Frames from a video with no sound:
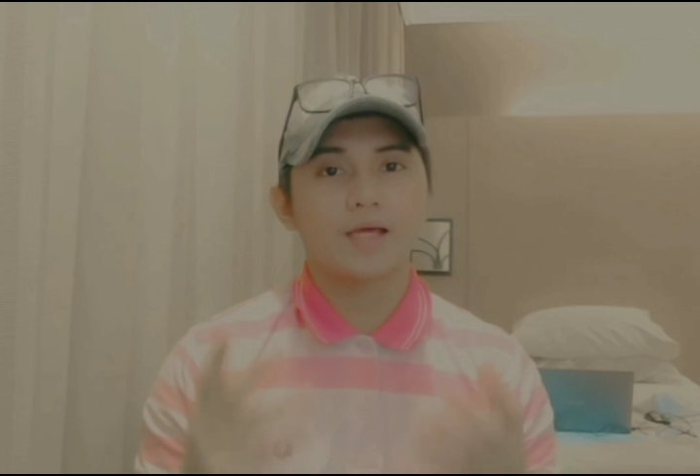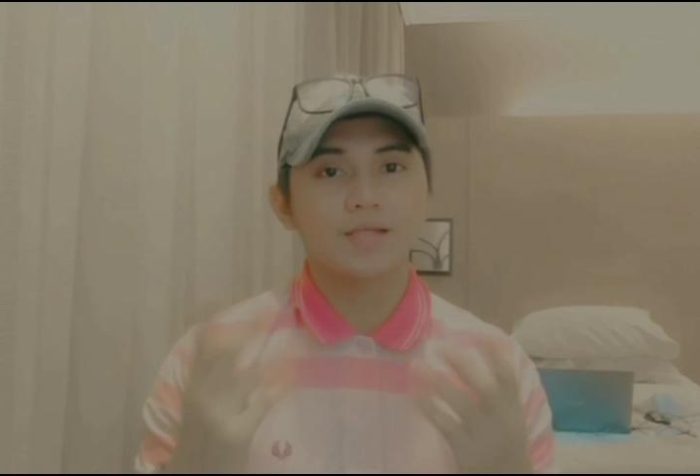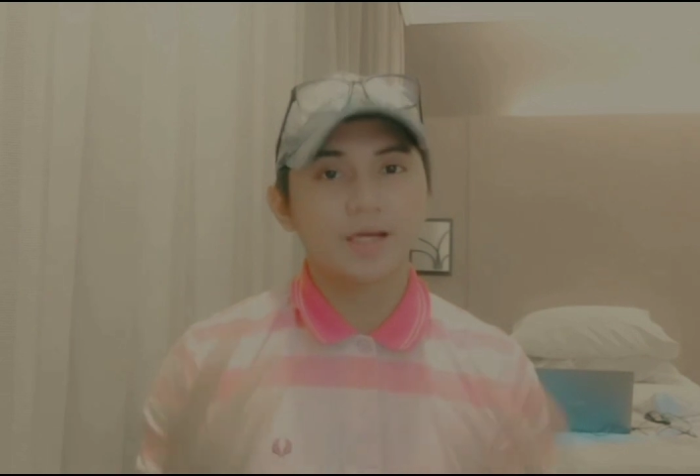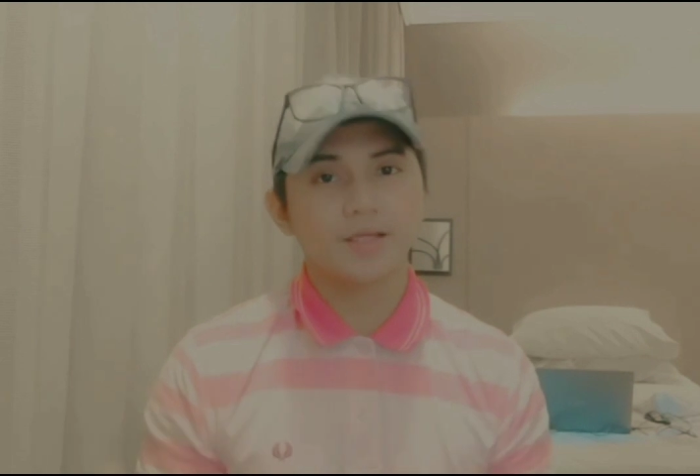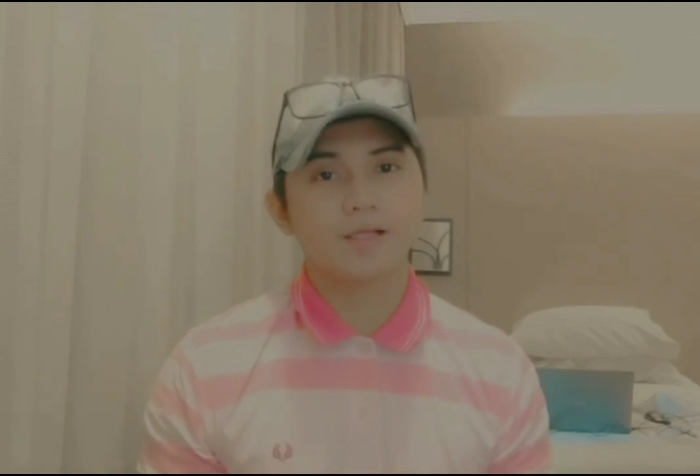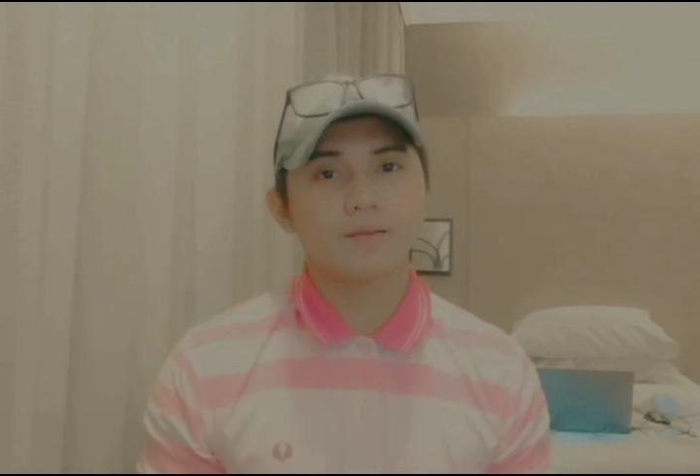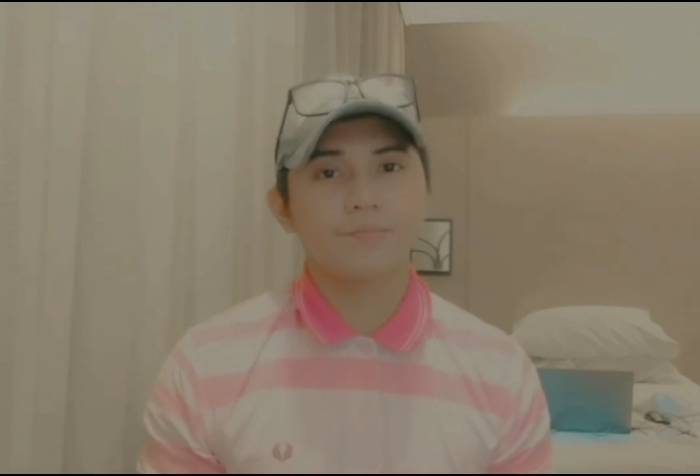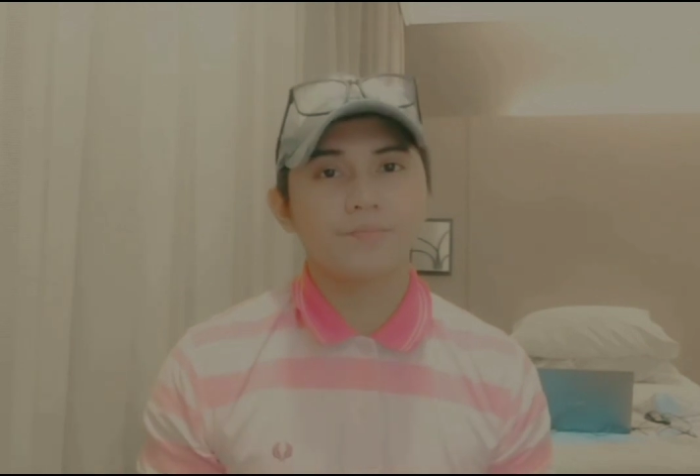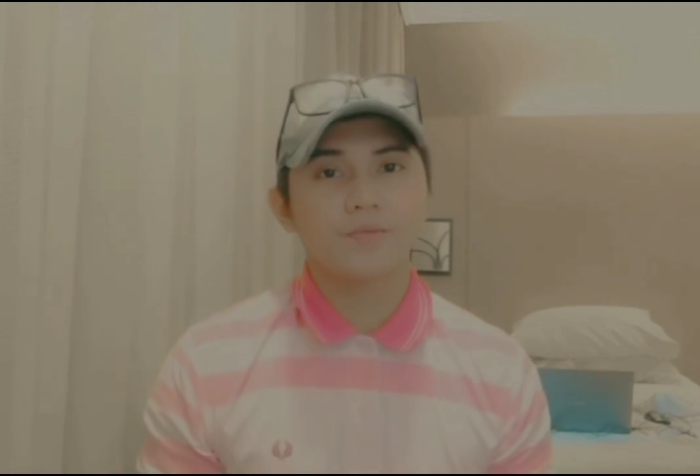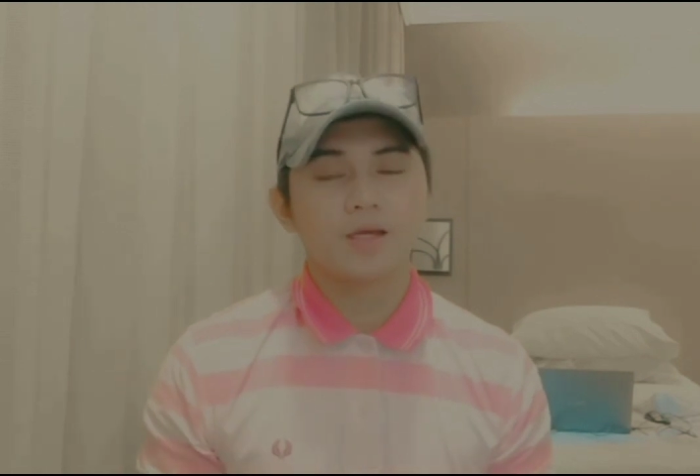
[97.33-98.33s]
channel
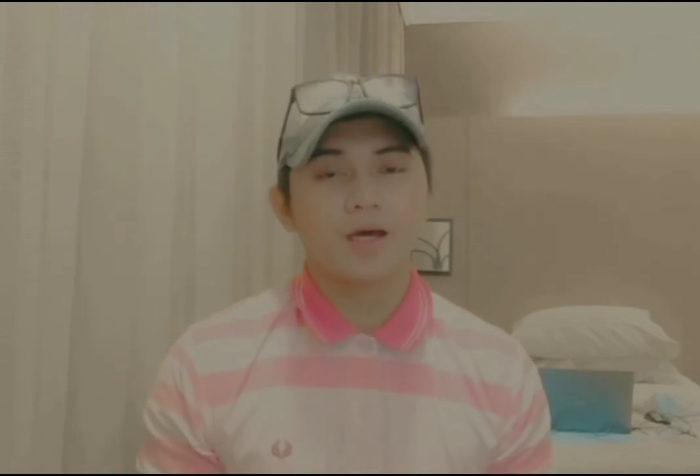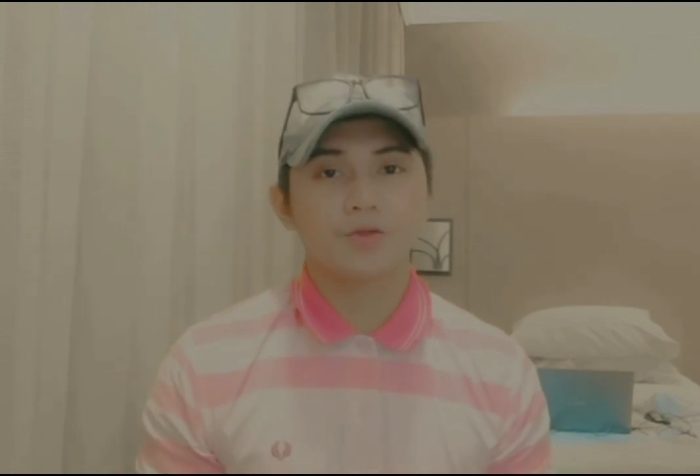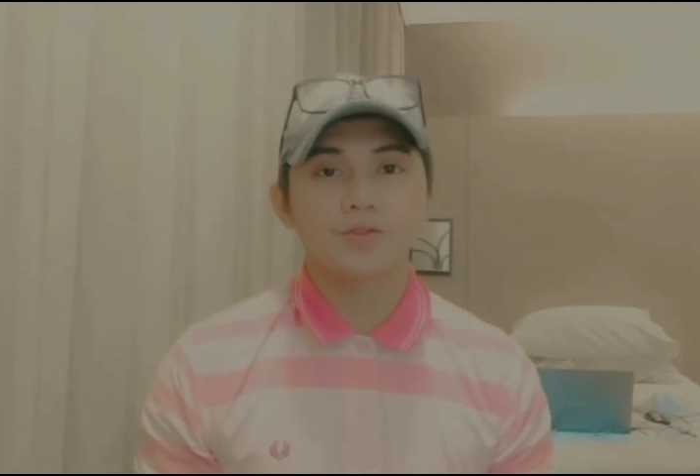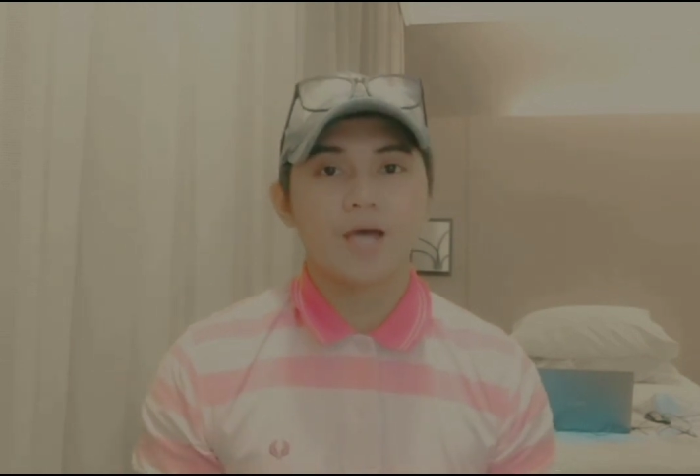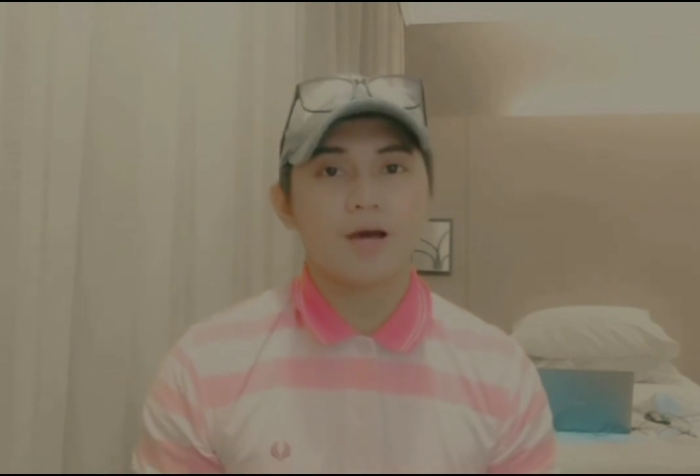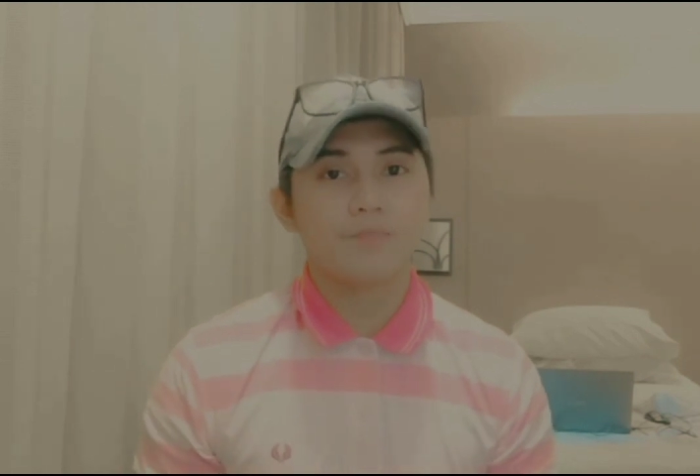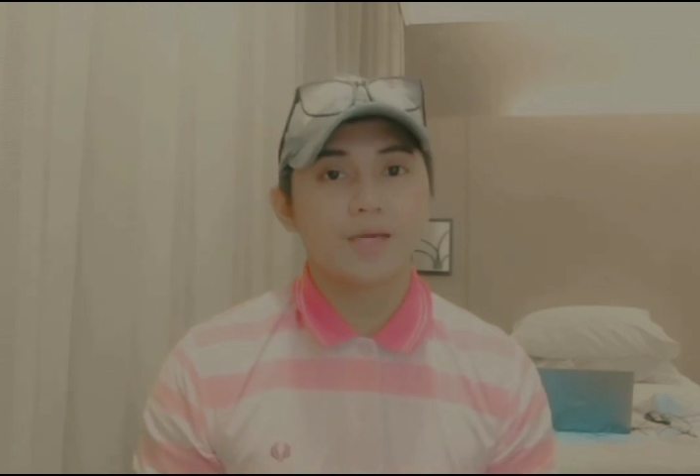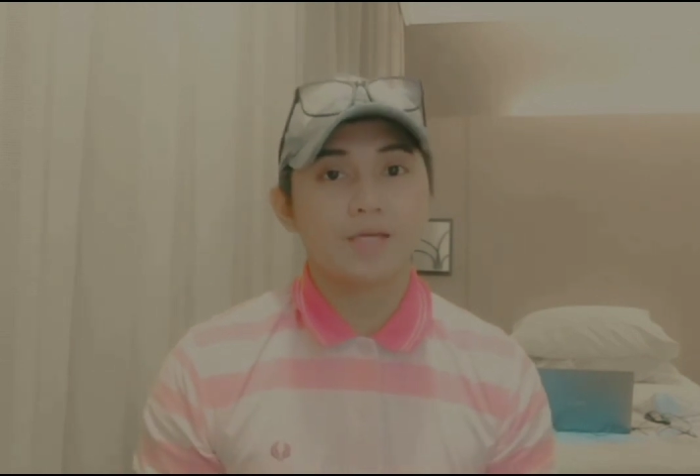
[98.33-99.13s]
don't have a